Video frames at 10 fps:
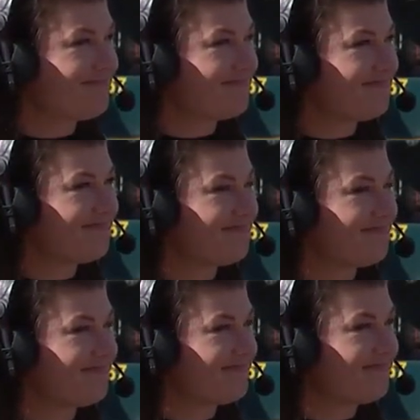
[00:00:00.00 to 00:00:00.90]

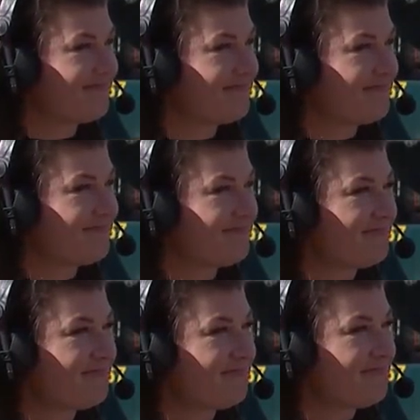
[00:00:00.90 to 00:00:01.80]

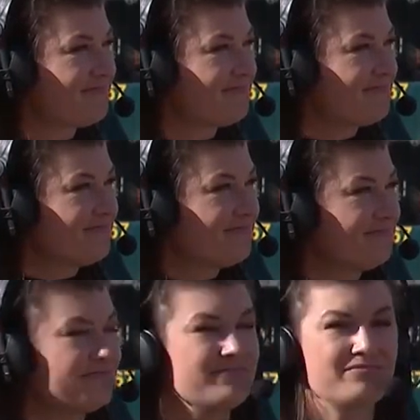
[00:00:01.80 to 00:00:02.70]

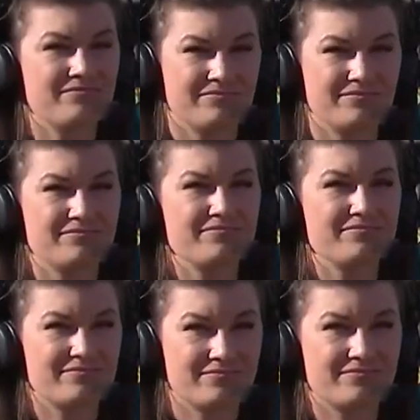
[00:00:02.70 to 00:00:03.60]

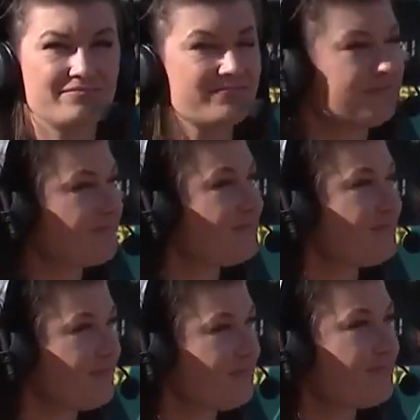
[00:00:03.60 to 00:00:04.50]

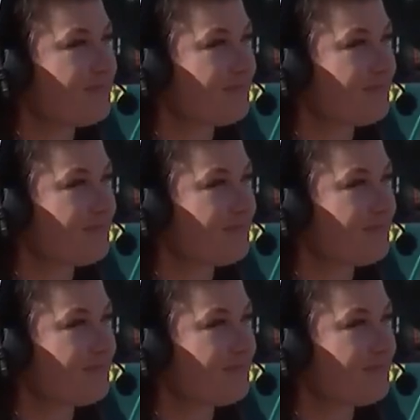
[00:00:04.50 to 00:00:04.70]
No words are spoken by the person on screen.